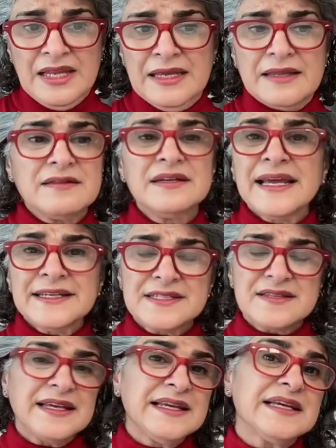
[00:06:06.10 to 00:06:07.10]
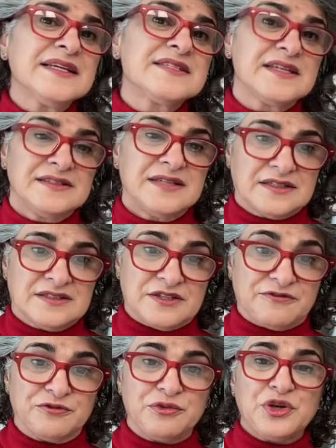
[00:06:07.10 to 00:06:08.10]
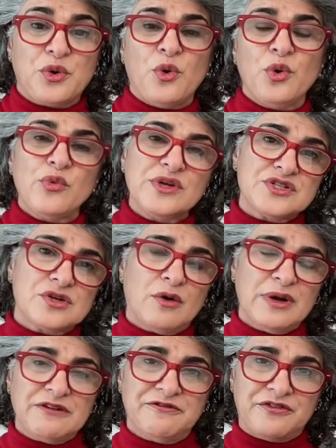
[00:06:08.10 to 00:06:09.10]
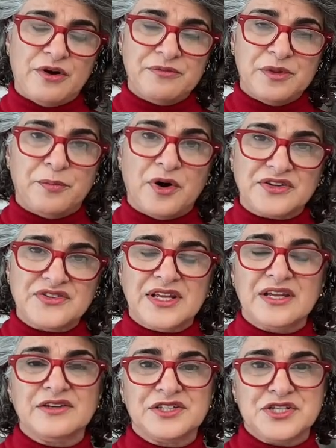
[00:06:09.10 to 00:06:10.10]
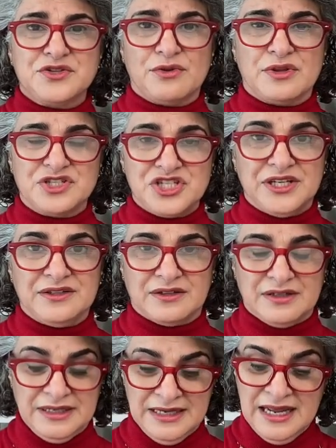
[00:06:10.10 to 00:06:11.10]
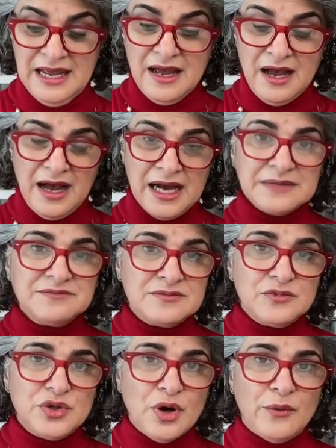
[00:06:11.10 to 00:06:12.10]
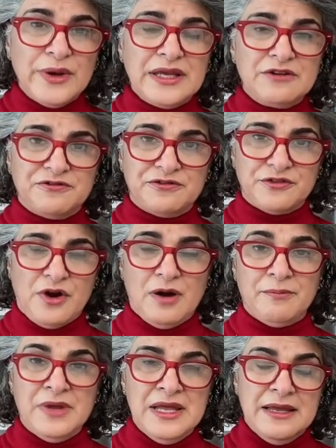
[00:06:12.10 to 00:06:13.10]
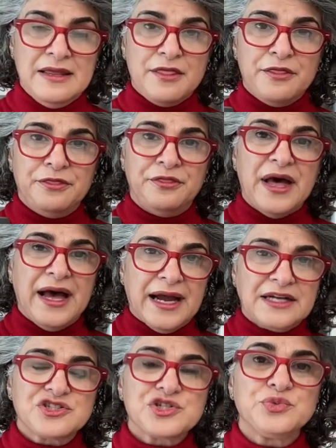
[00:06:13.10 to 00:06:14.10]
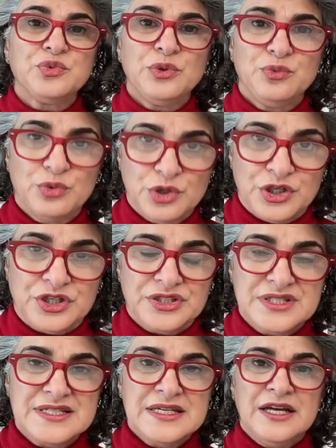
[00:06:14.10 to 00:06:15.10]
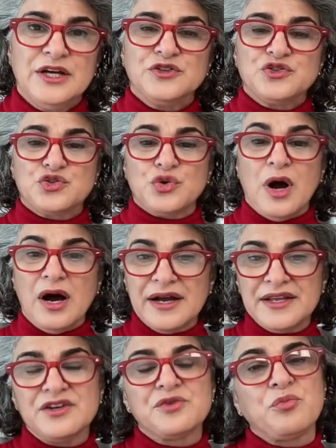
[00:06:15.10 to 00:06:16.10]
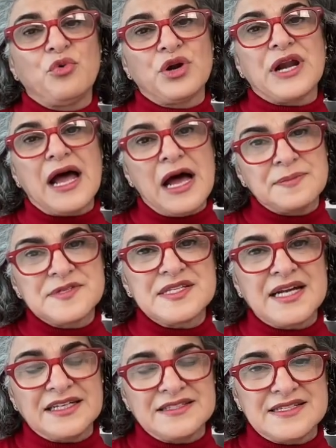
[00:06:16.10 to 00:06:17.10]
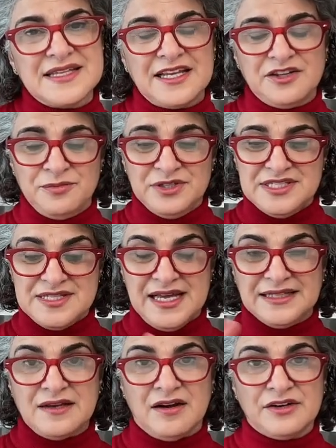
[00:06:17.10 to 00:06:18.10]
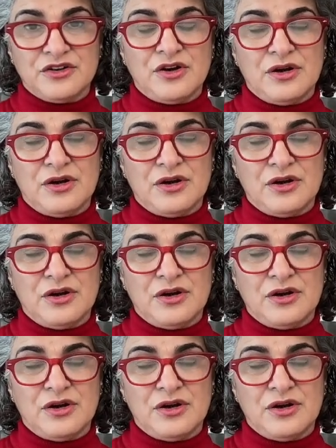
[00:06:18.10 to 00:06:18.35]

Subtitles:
The next thing is inductive. We're always going from the particulars to the general. I'm going from the actual words to higher, more abstract statements that are